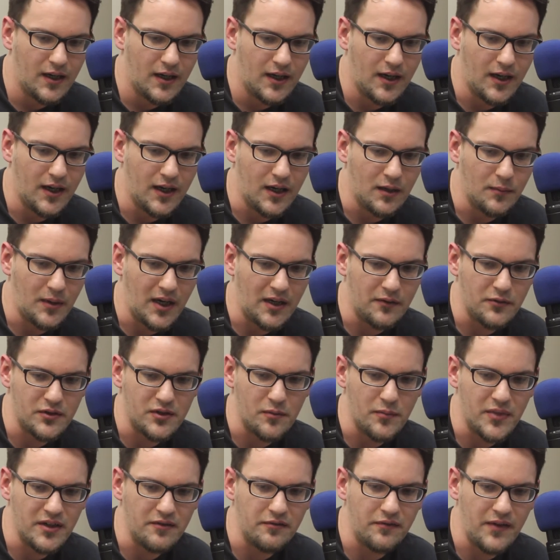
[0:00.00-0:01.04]
I was
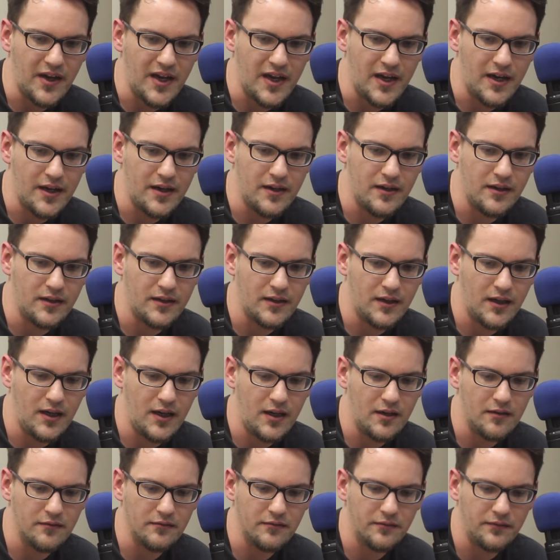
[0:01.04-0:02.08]
a big fan
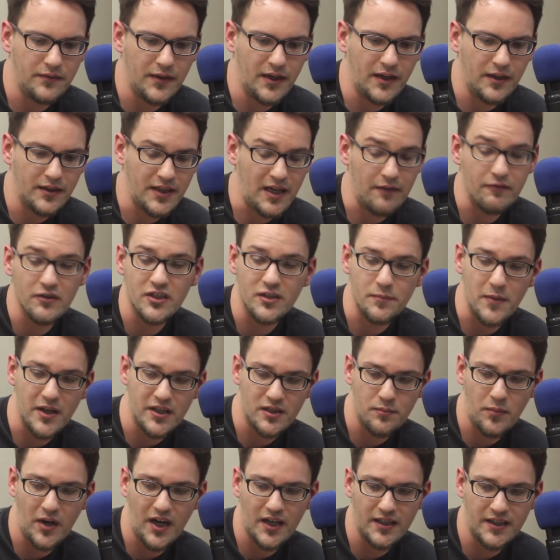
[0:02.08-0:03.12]
of Kevin
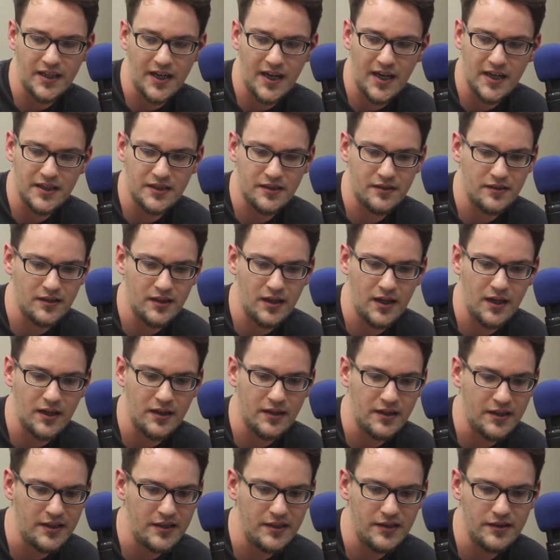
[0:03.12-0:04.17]
Smith's podcasts,
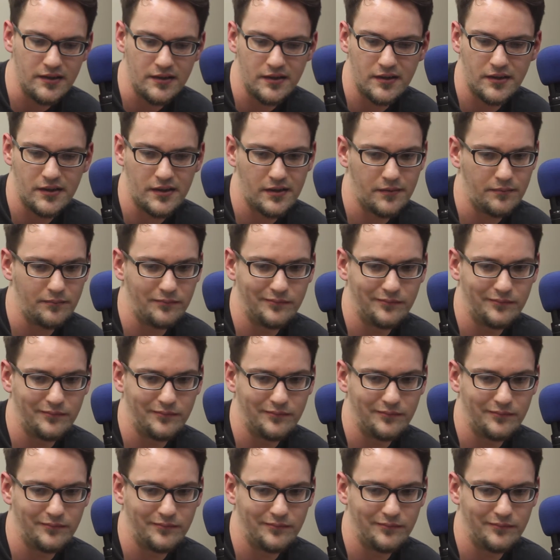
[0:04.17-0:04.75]
and he's